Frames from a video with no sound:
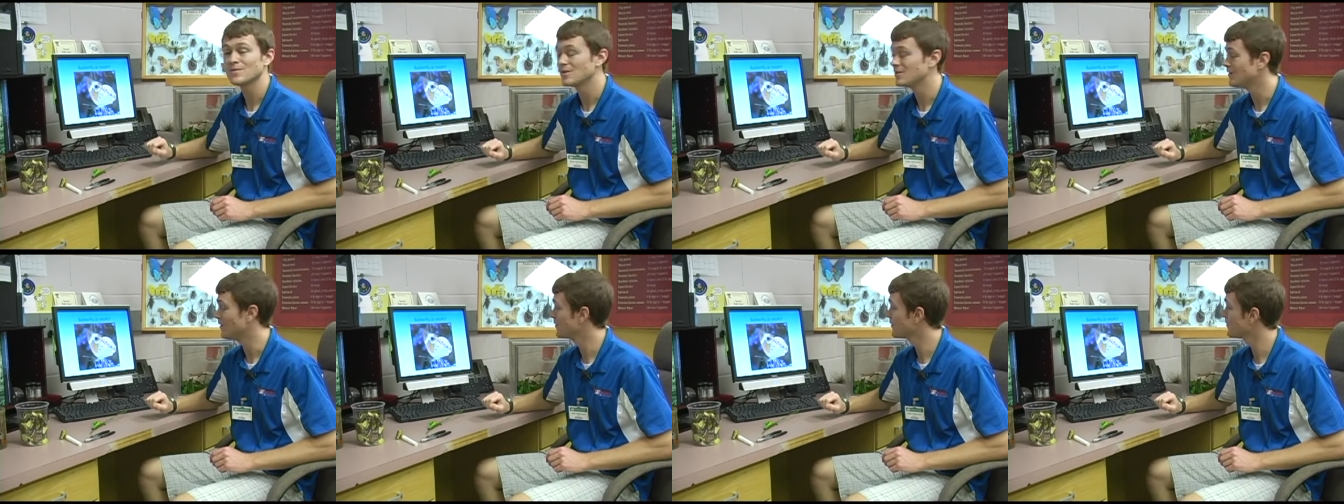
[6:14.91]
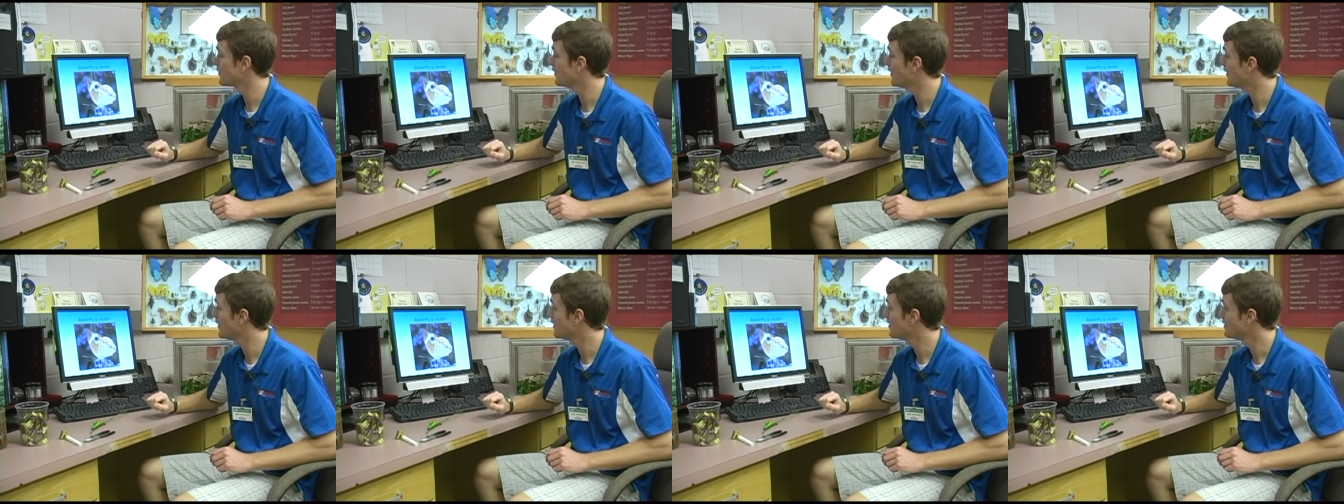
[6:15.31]
Another
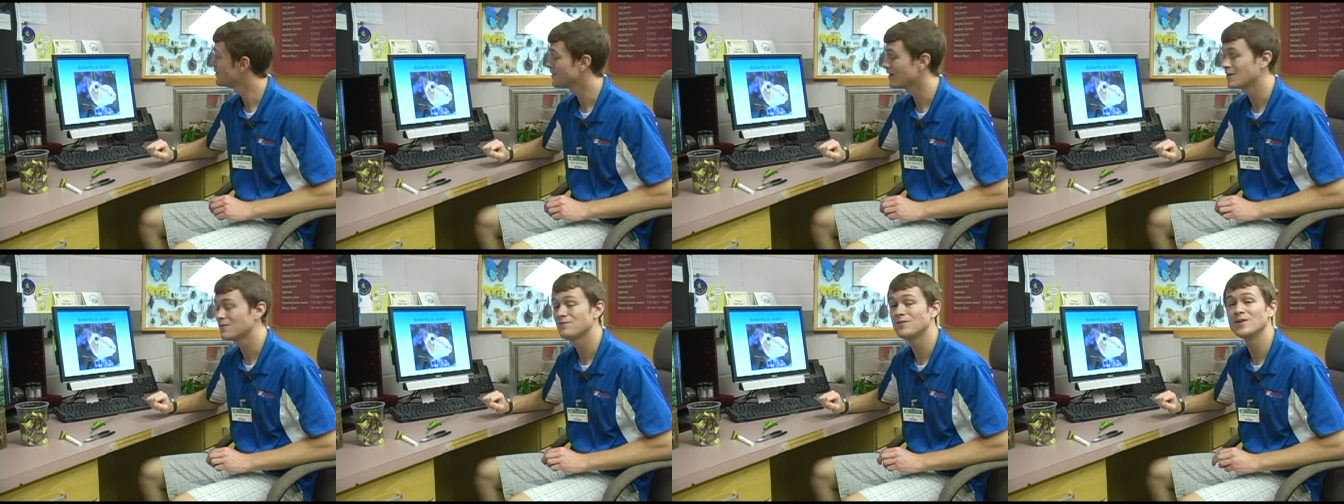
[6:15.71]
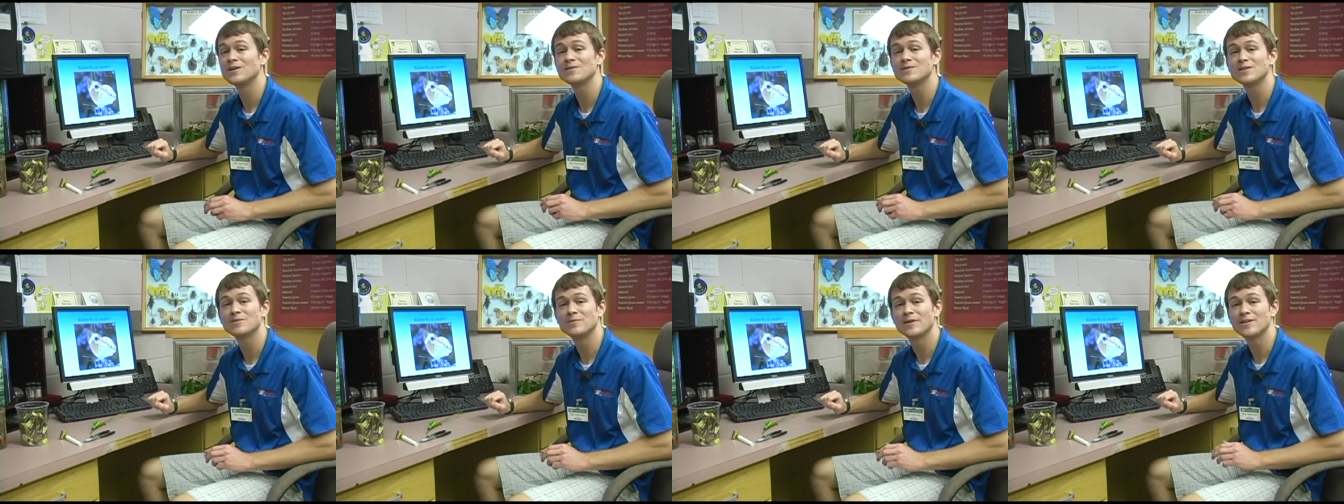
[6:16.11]
thing I
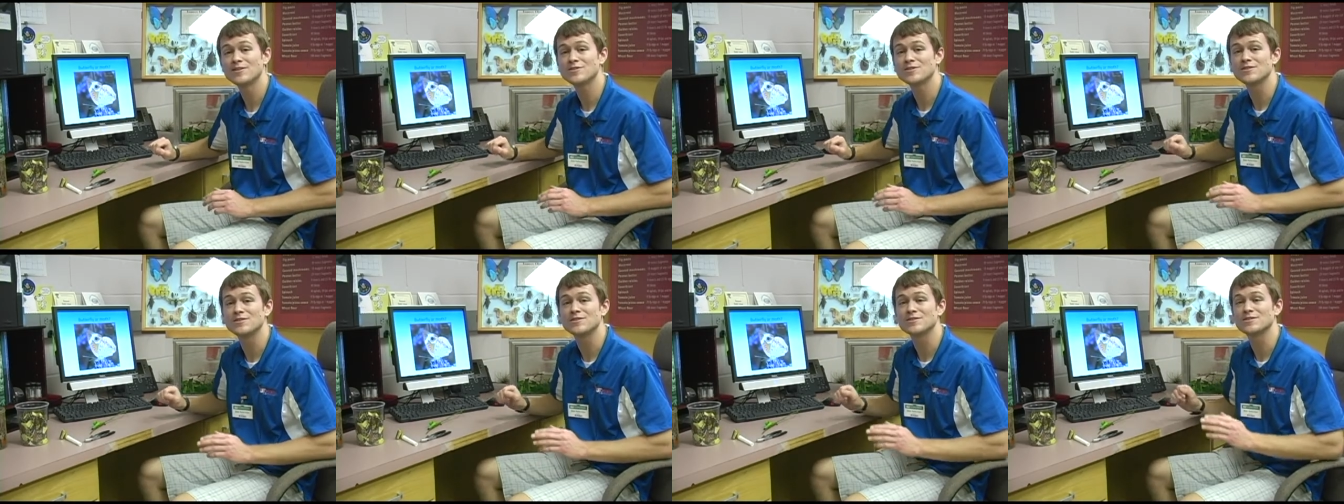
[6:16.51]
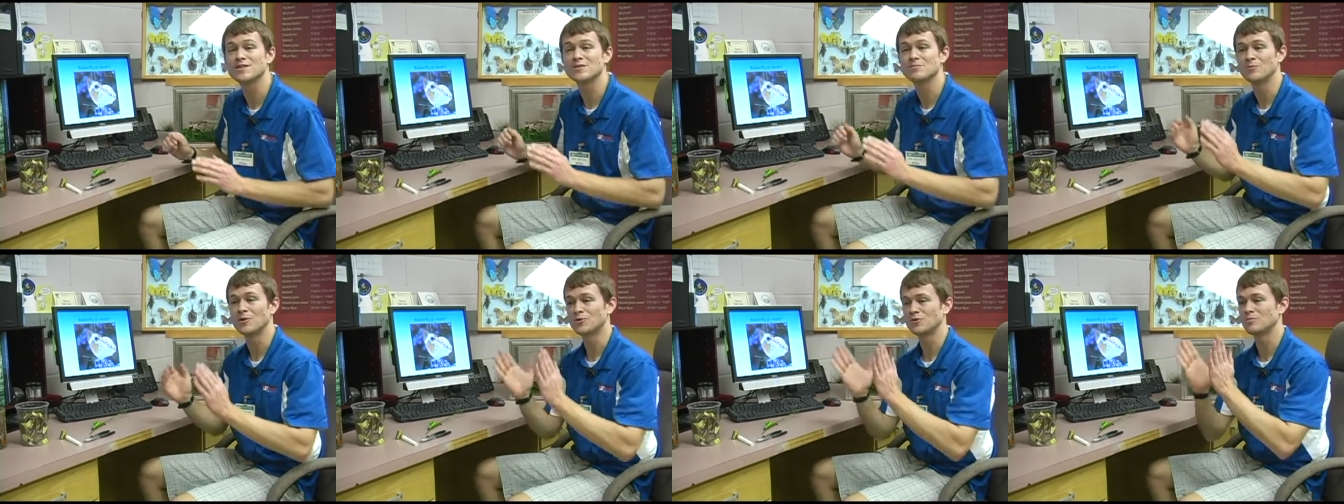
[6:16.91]
failed to mention is
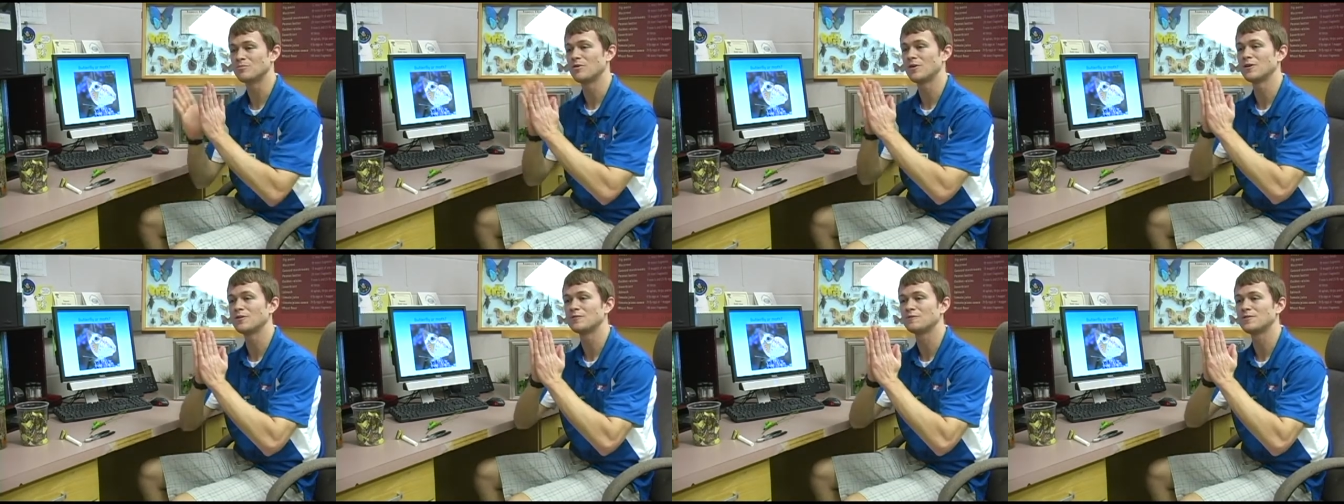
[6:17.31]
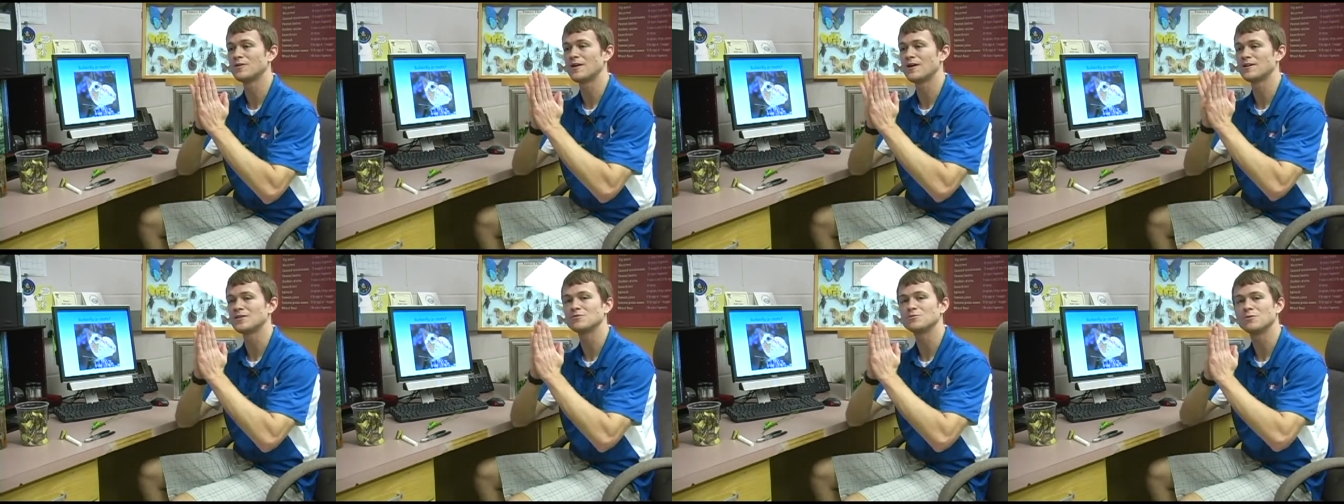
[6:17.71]
that most
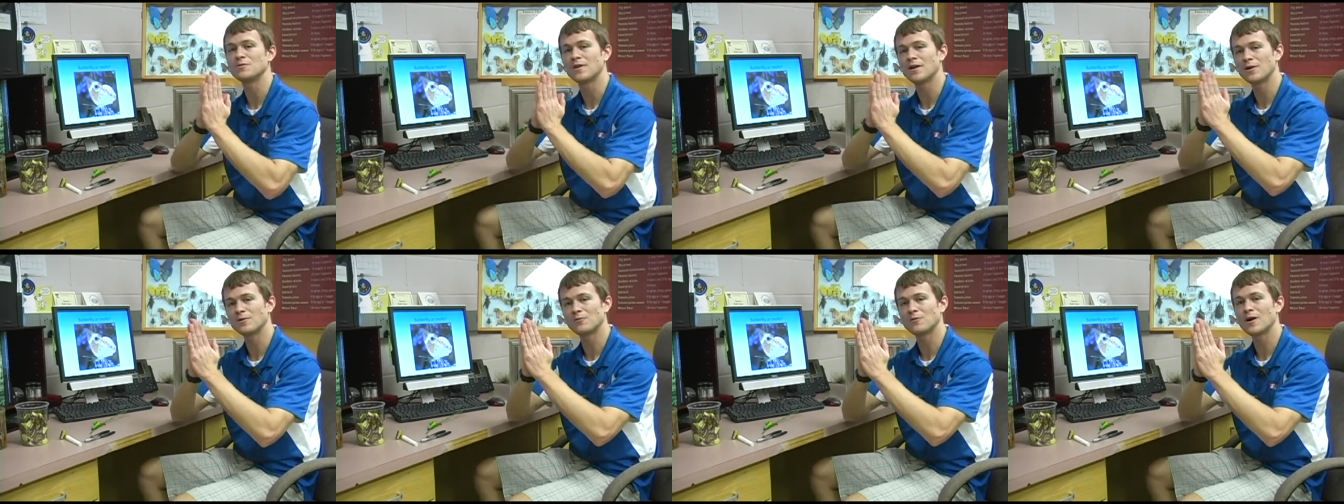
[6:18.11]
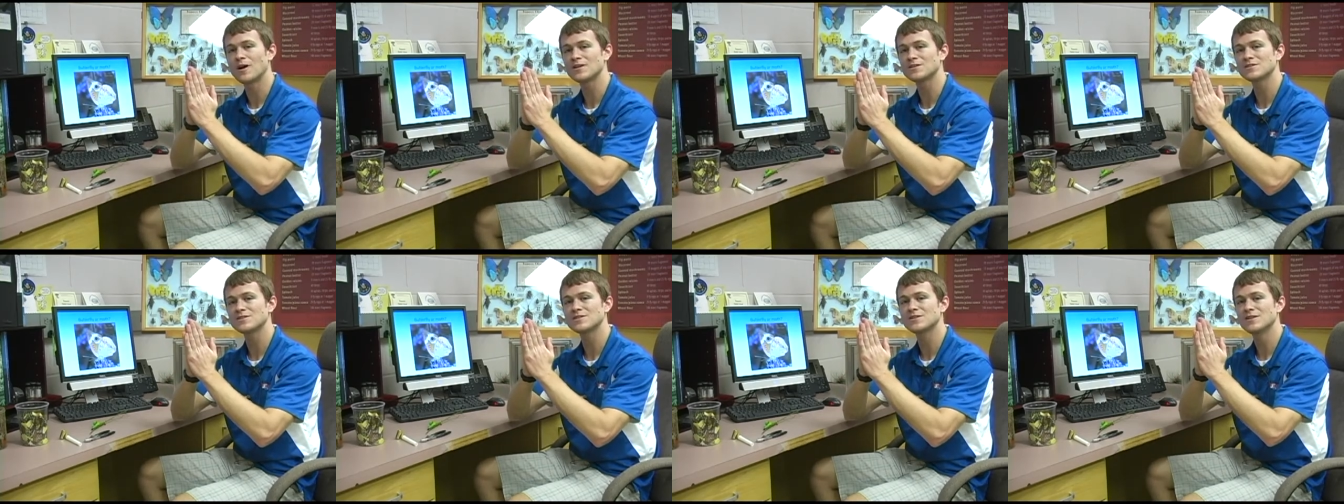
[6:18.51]
butterflies, when they
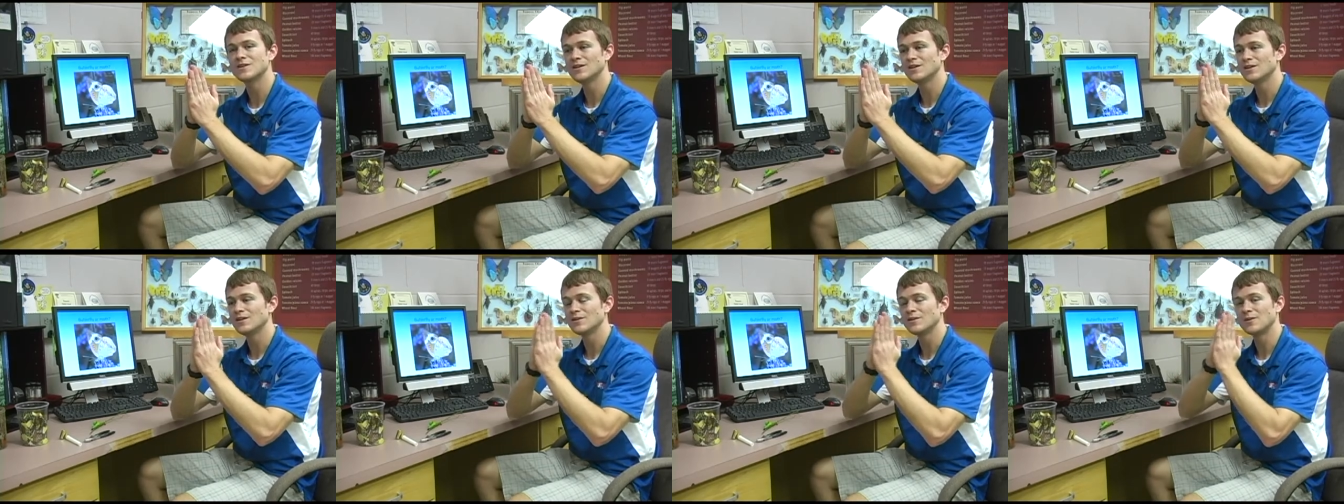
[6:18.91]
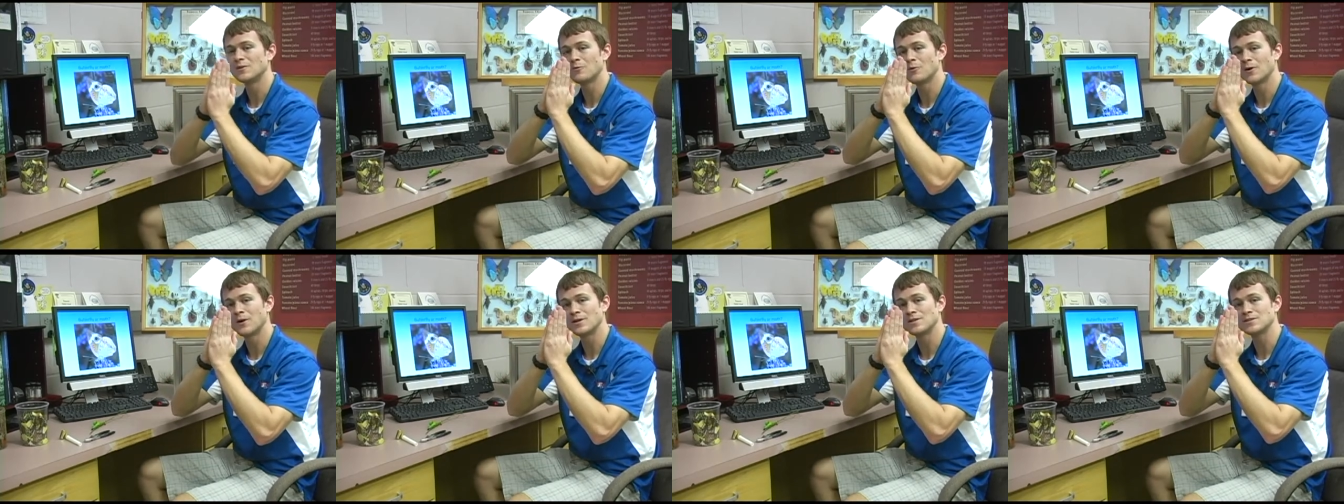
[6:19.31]
rest, their
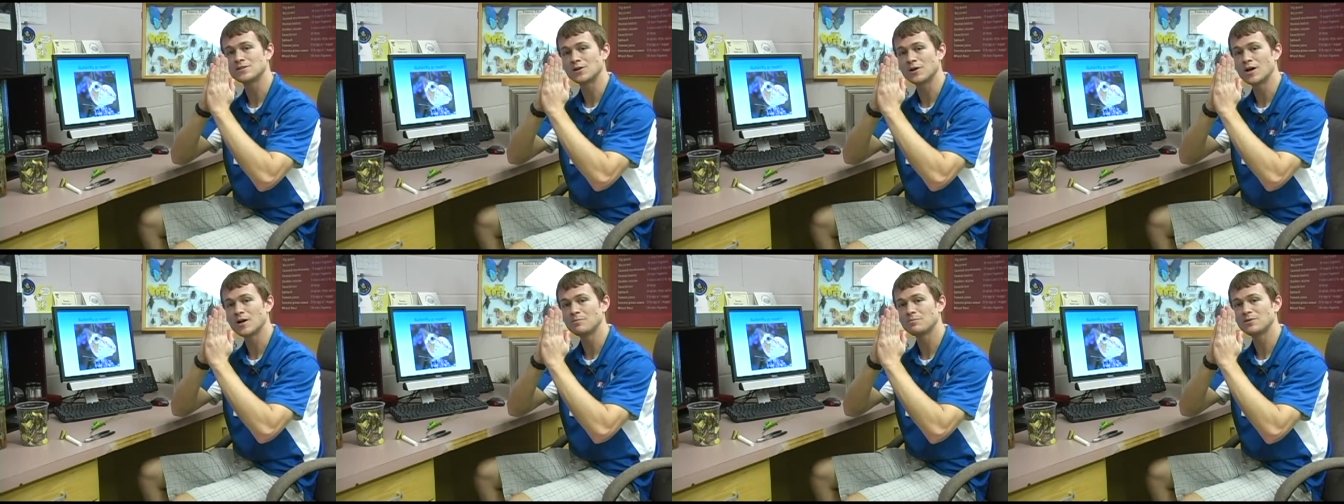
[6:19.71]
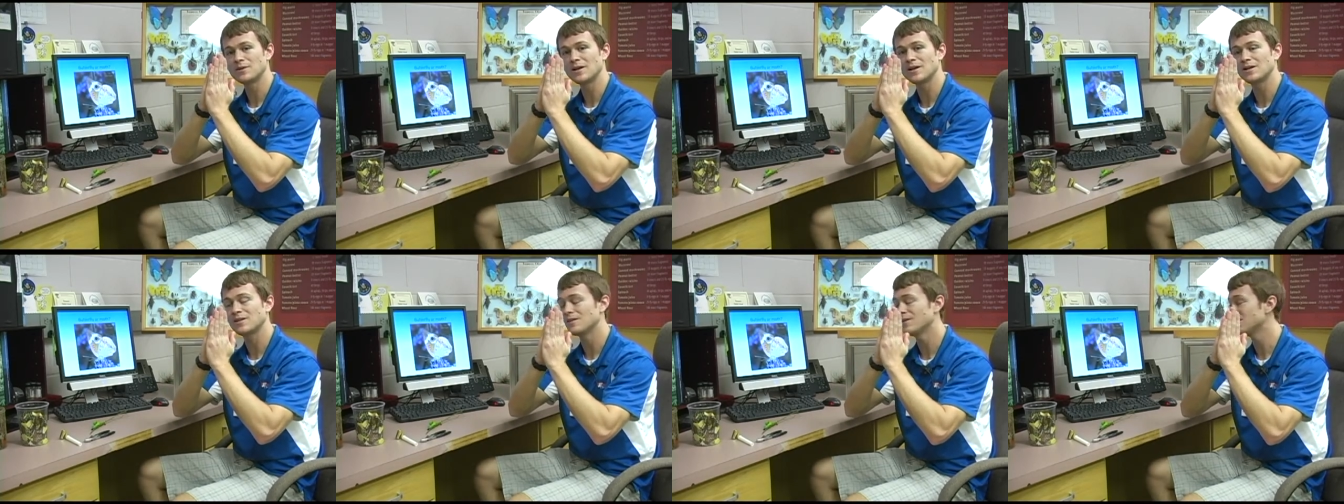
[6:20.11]
wings are up
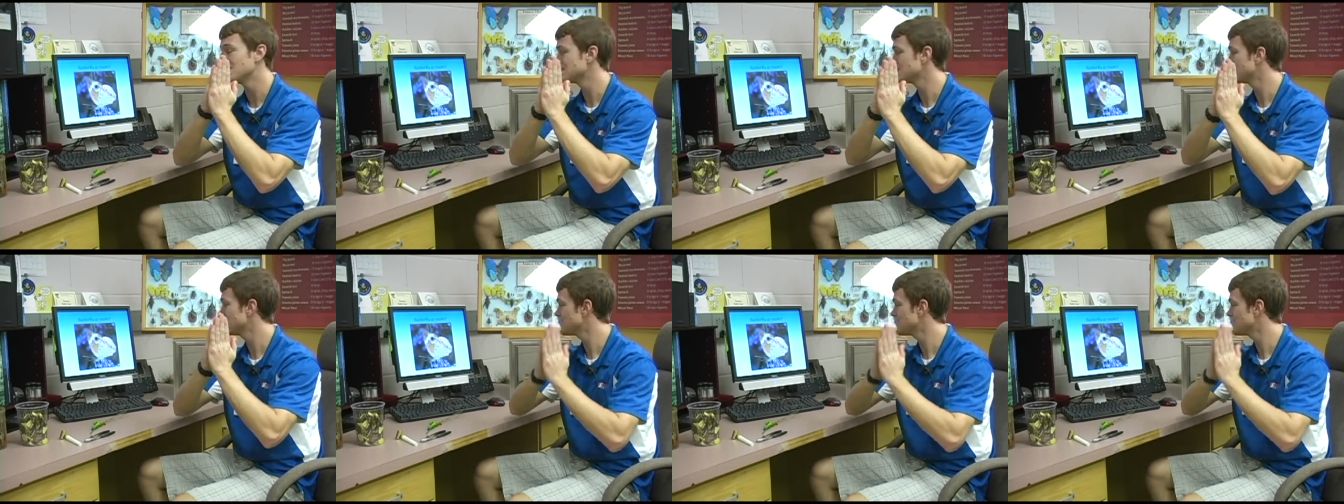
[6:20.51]
like this.